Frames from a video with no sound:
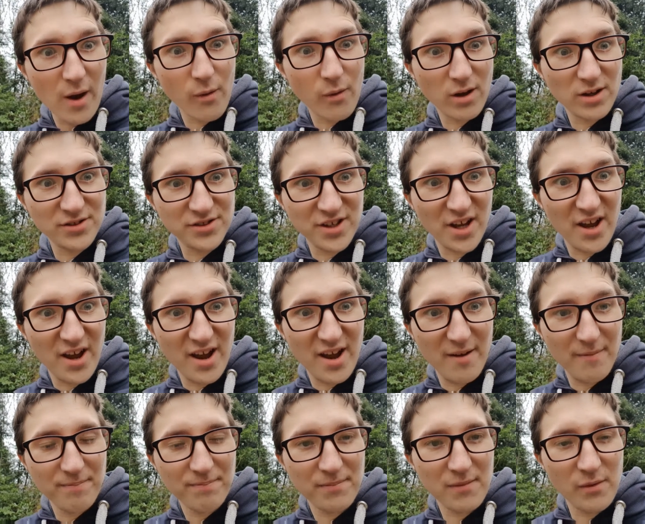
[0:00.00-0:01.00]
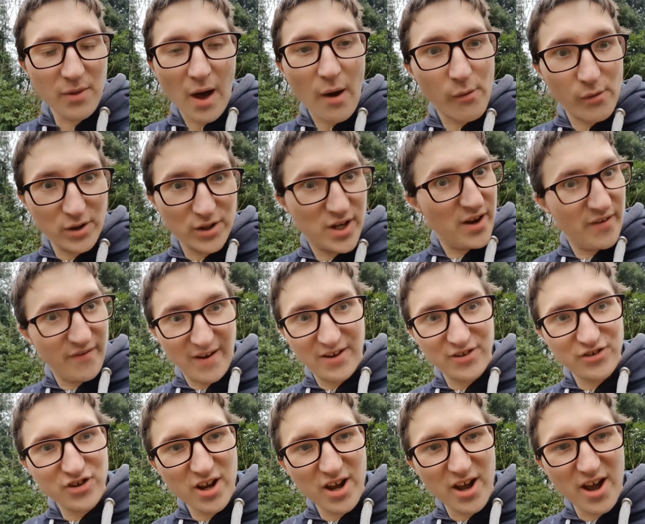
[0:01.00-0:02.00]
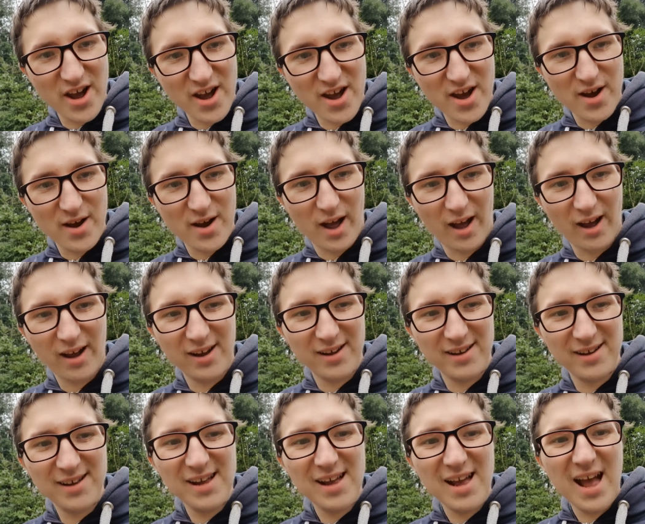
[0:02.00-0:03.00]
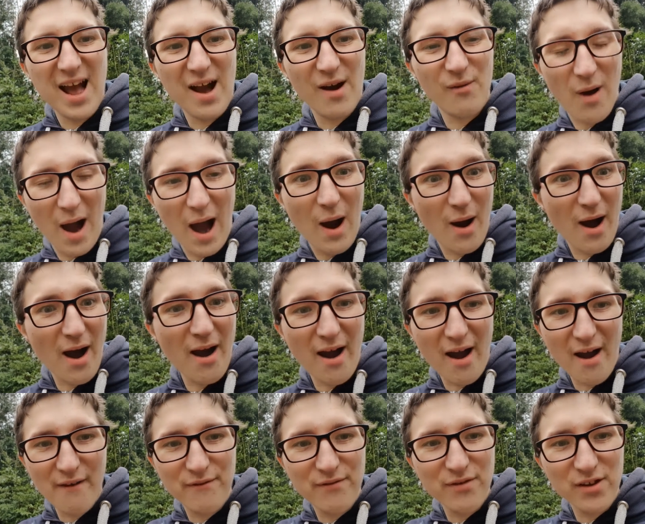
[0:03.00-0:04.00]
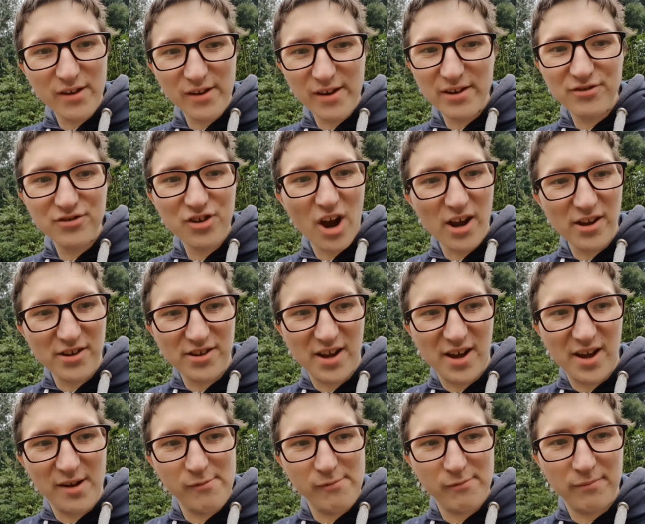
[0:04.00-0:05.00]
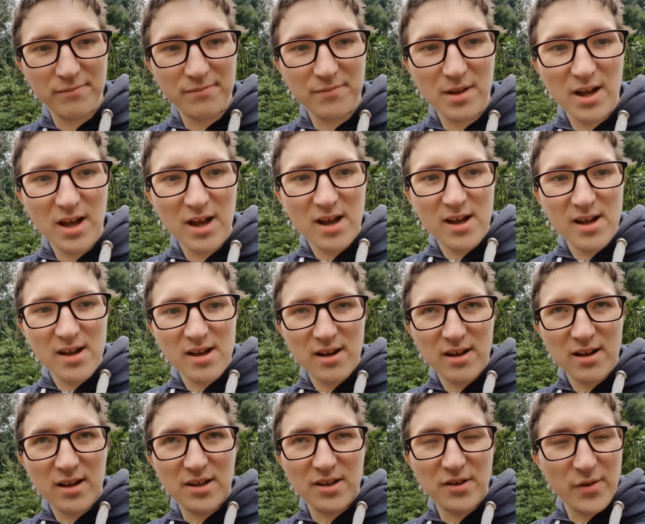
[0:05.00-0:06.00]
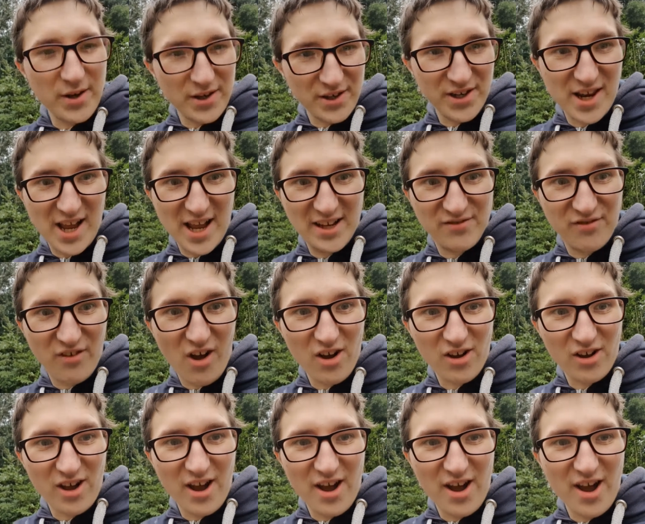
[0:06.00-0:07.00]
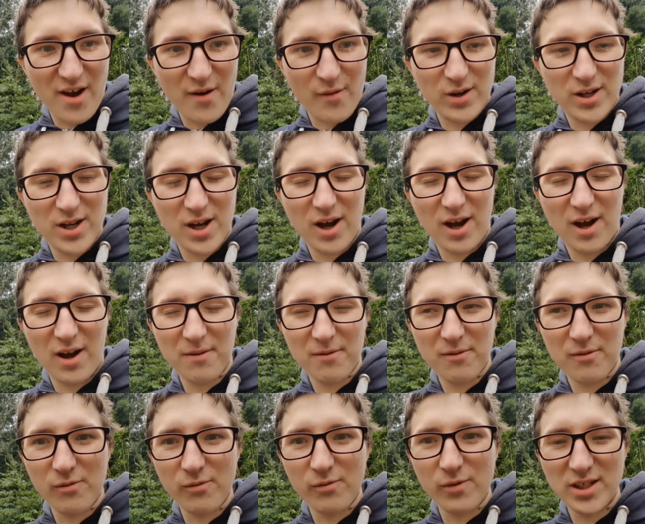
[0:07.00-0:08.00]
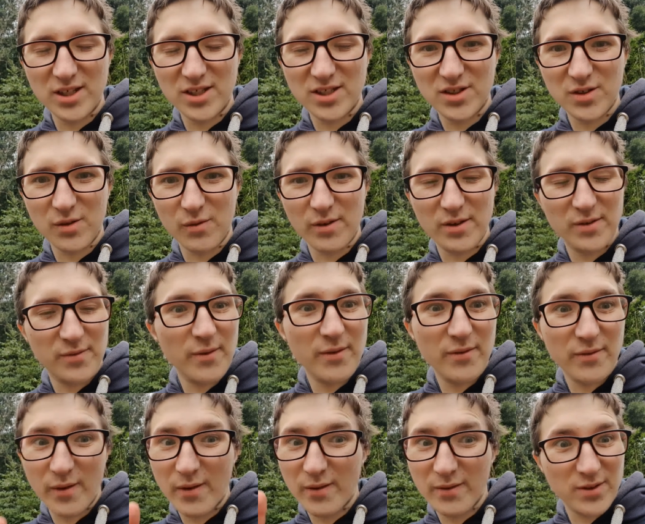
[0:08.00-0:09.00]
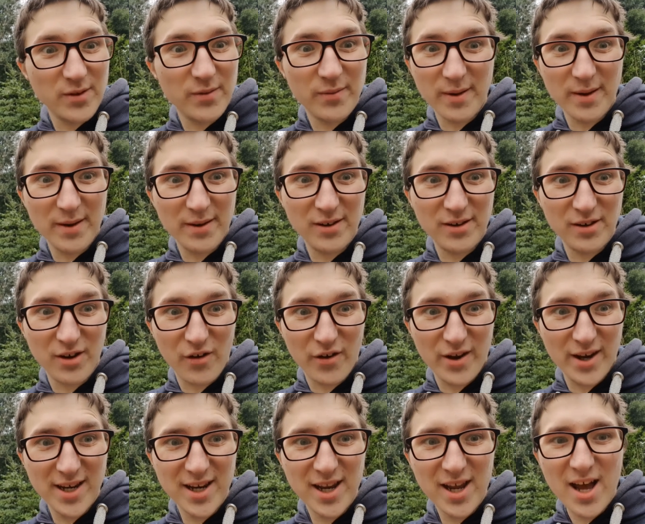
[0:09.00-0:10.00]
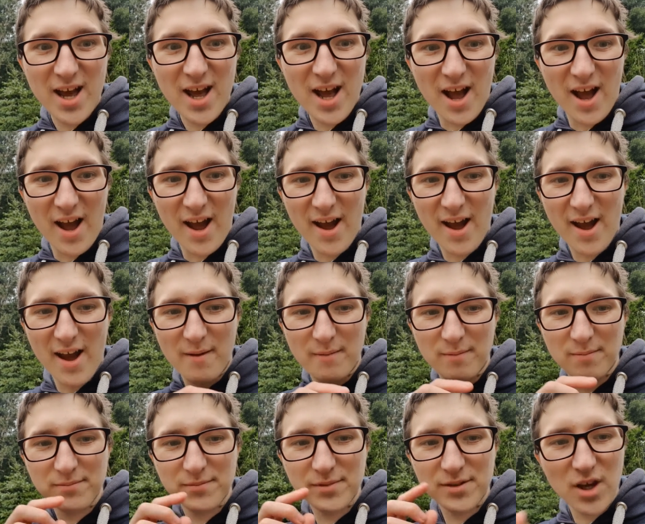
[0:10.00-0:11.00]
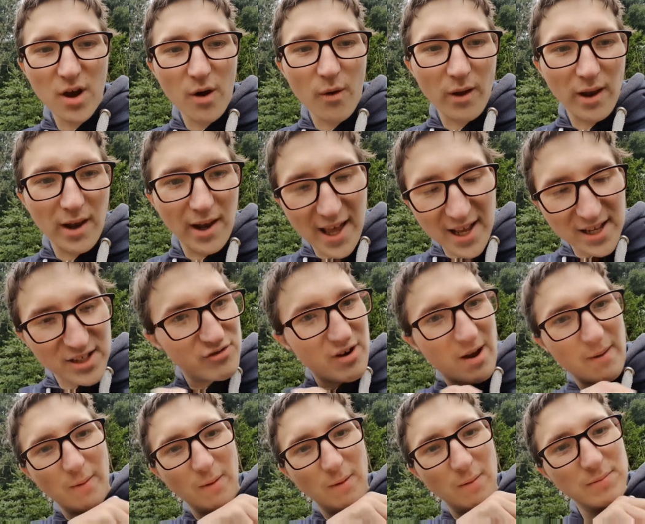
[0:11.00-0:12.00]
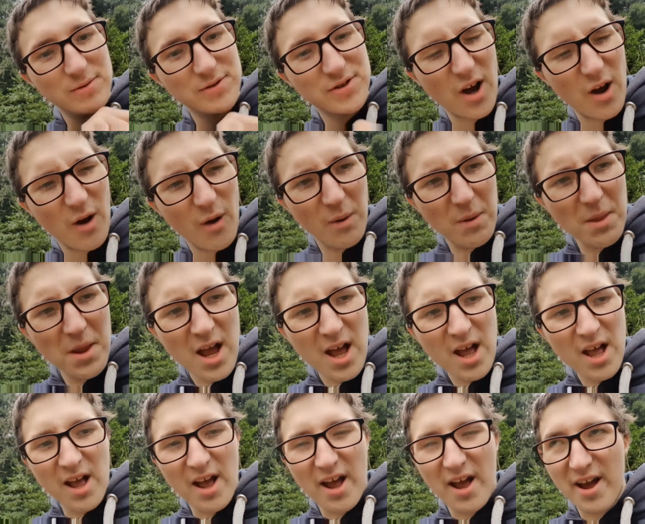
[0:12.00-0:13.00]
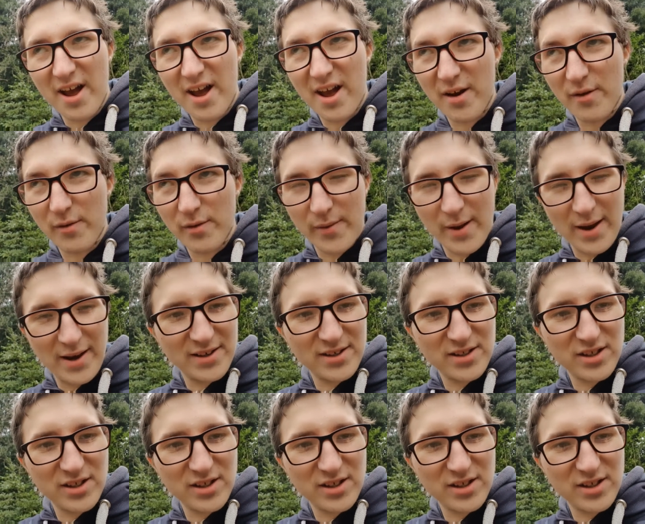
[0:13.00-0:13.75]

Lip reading: was an adventure. Wow, I fully enjoyed doing today's vlog, which we've been doing. So let's wrap up. So we went